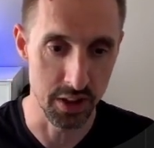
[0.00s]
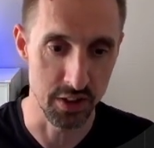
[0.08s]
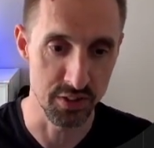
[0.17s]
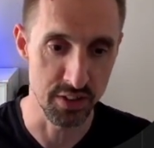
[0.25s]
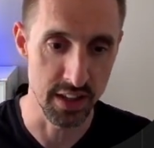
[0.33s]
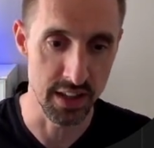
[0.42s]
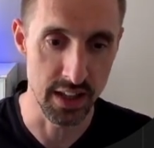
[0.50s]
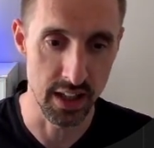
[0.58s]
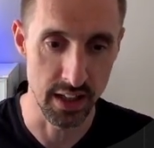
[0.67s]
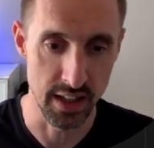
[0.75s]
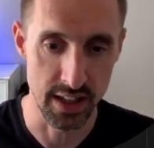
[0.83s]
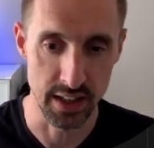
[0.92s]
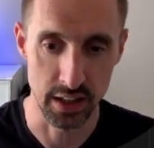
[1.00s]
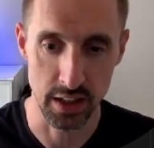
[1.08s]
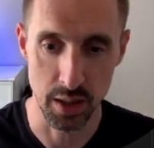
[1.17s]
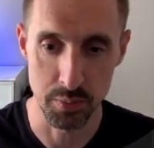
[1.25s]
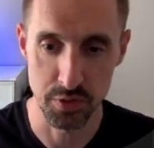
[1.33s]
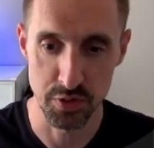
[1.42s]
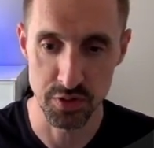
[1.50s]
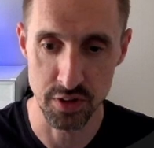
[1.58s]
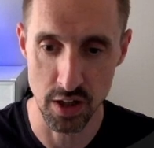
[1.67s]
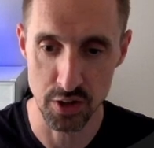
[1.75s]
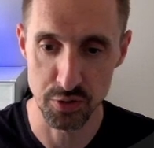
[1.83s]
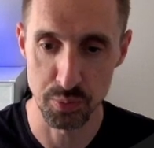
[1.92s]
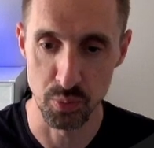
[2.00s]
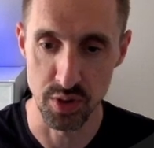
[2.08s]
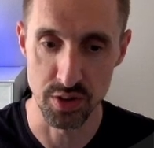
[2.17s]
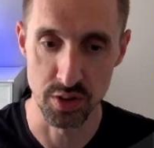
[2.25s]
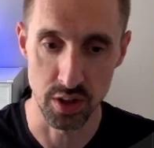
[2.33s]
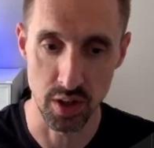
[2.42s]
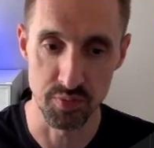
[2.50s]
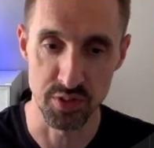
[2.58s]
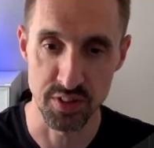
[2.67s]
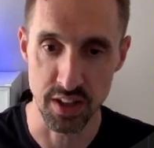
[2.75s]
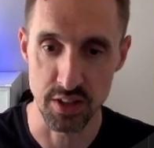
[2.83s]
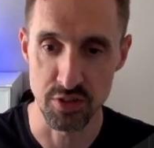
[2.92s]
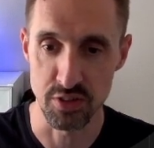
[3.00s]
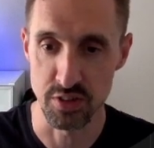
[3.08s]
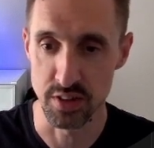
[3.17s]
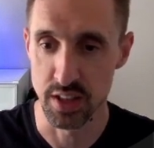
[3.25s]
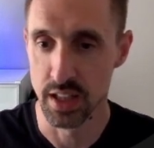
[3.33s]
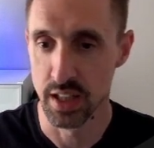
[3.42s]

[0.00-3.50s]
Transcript: You can see it starts with the conversation